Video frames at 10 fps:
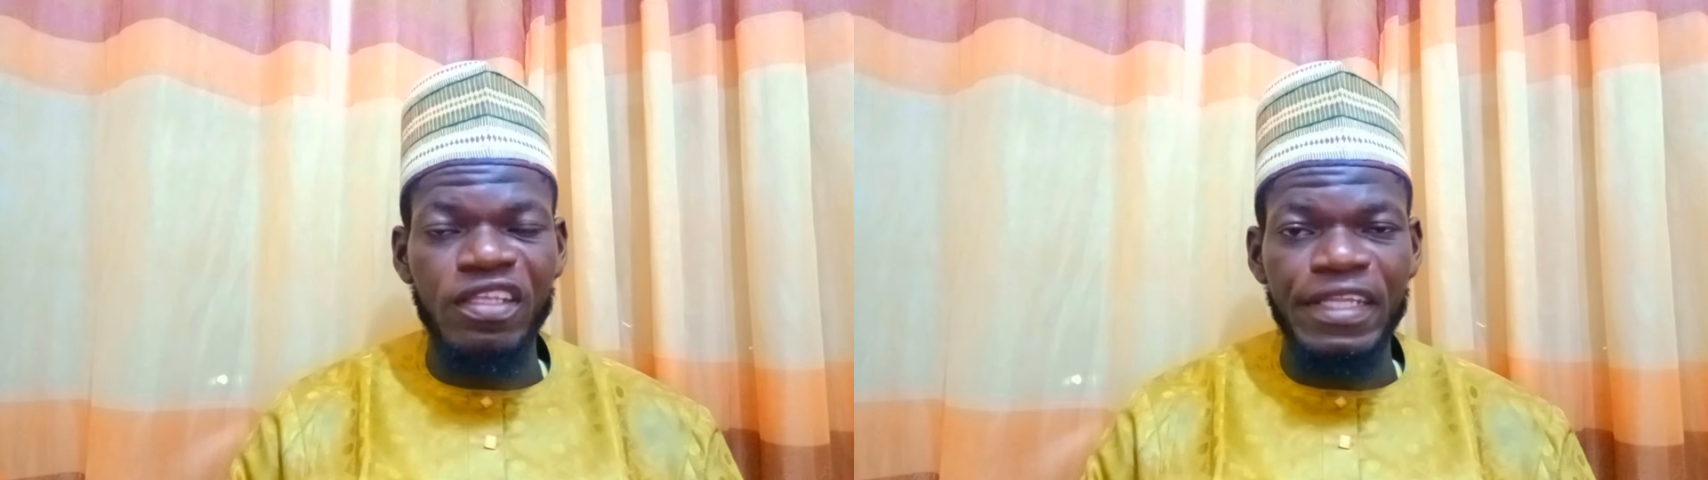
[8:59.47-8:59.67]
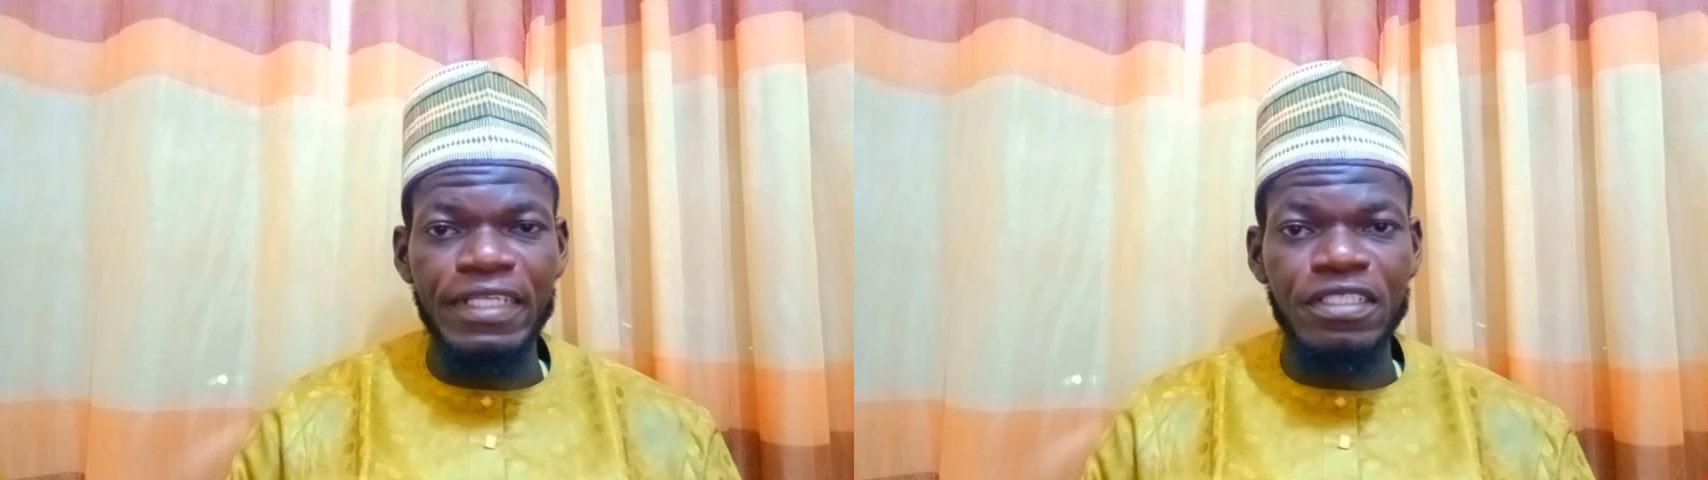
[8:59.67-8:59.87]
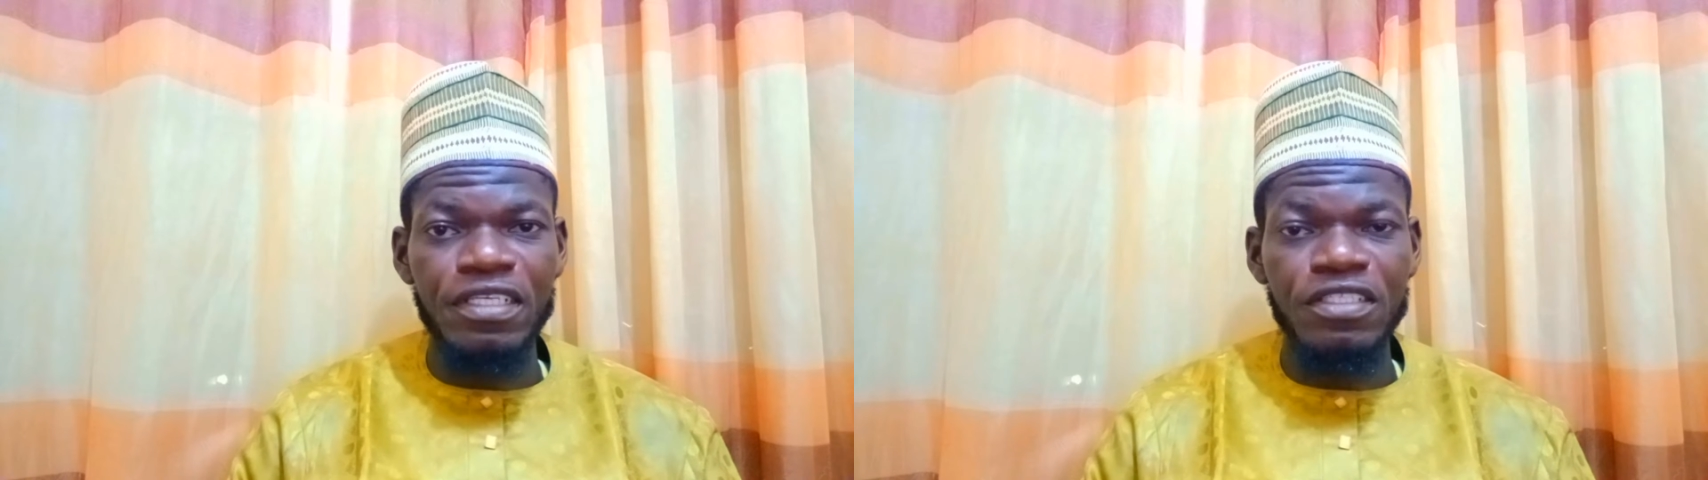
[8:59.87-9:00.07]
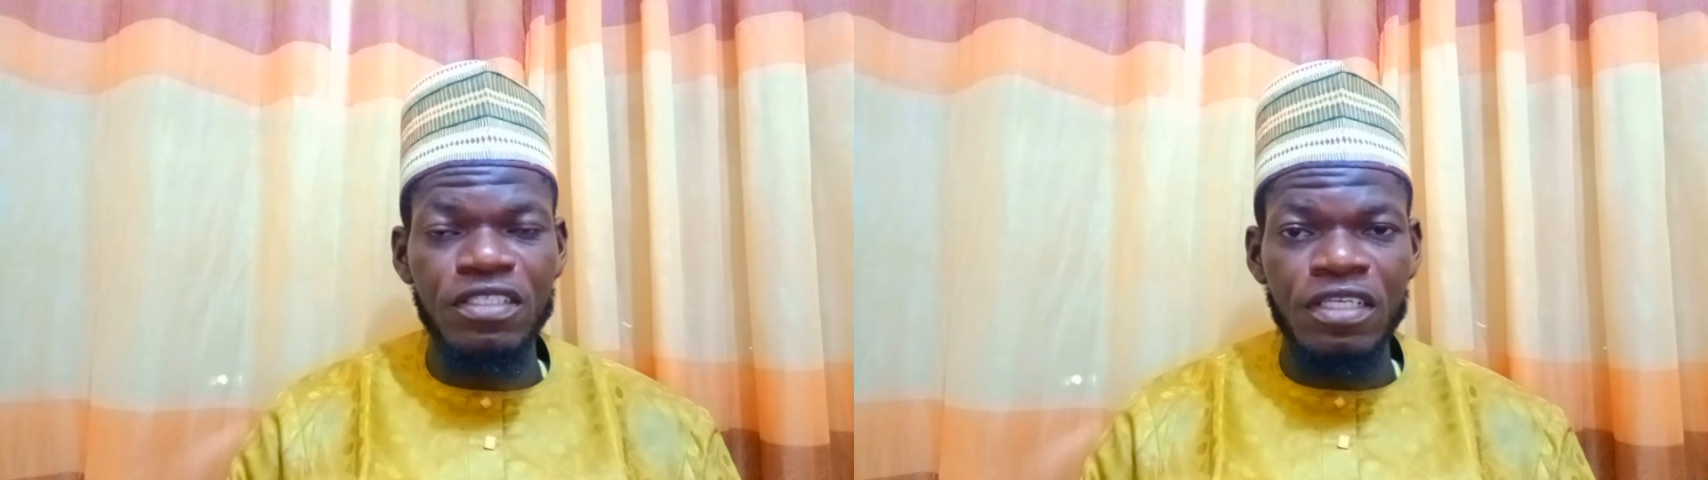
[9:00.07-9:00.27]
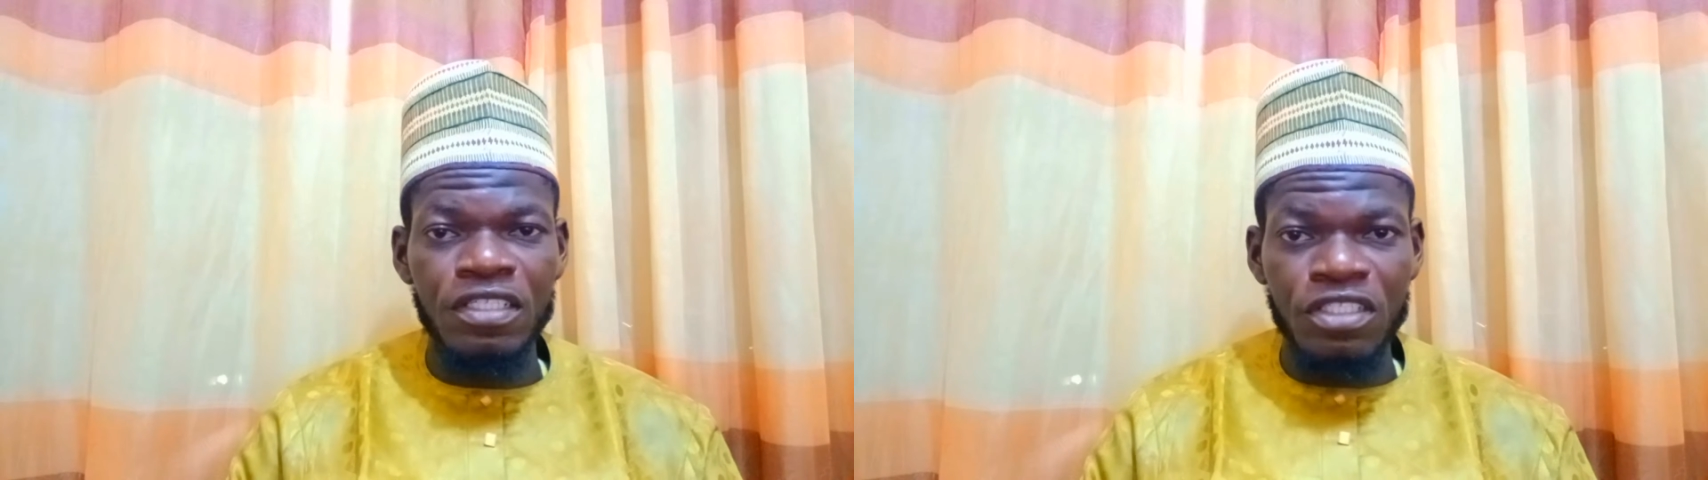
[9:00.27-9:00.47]
that is
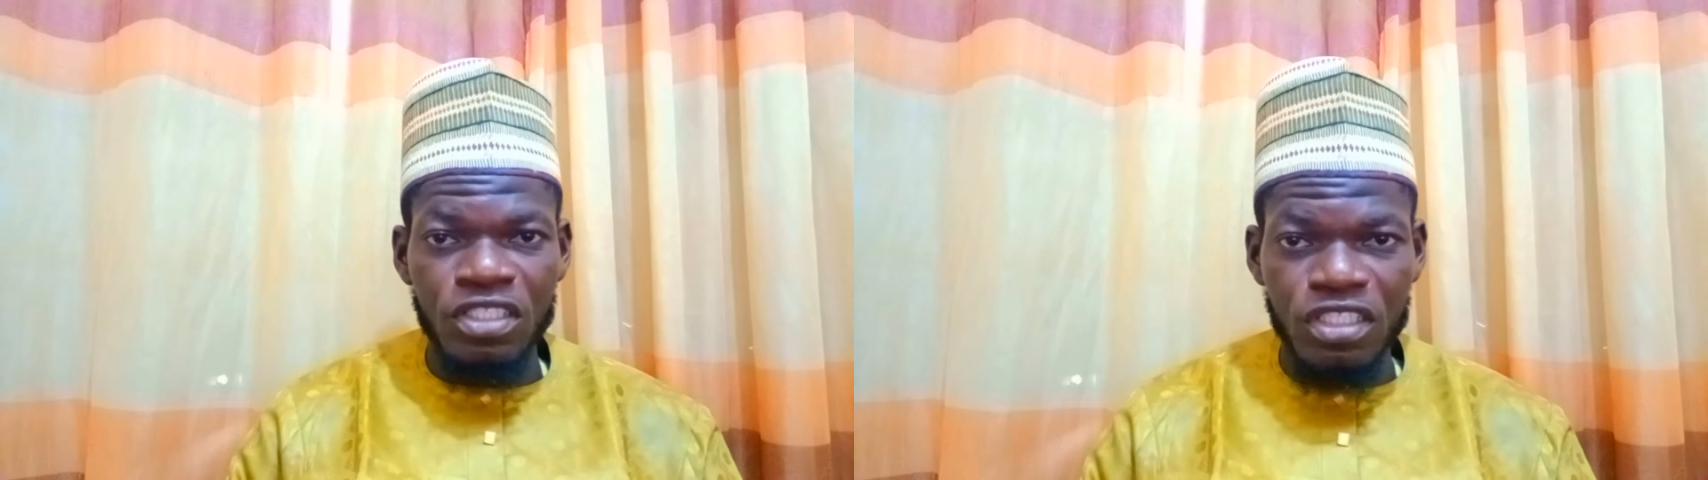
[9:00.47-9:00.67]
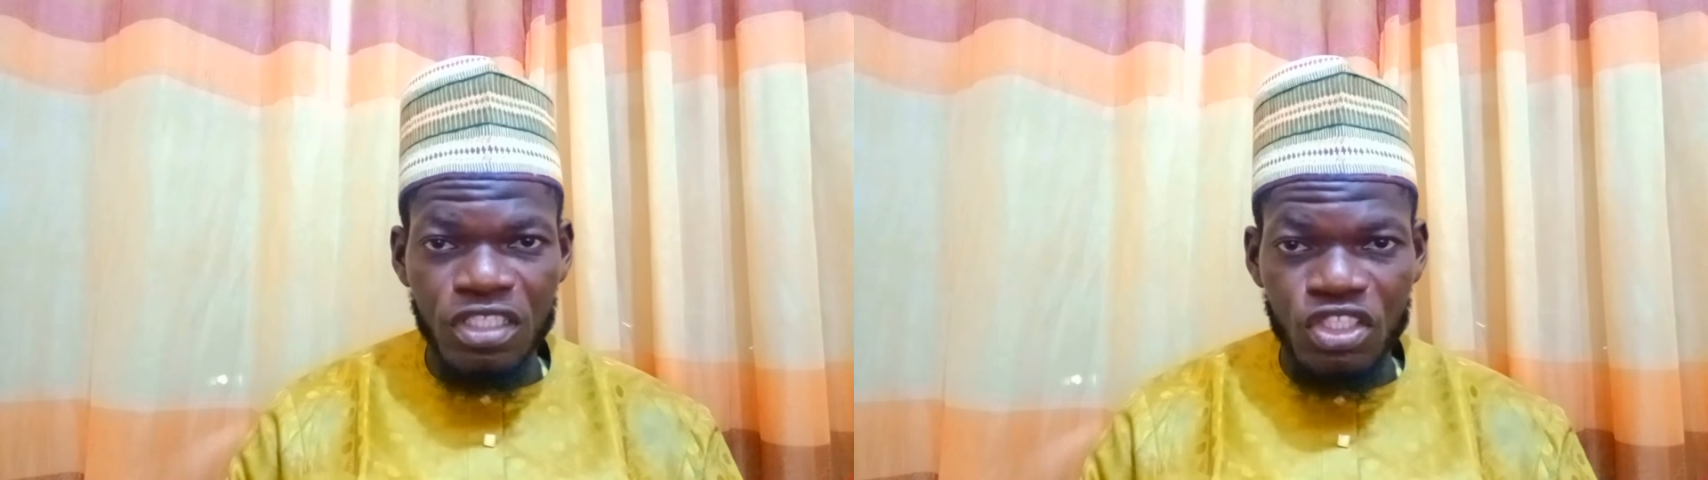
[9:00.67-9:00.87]
the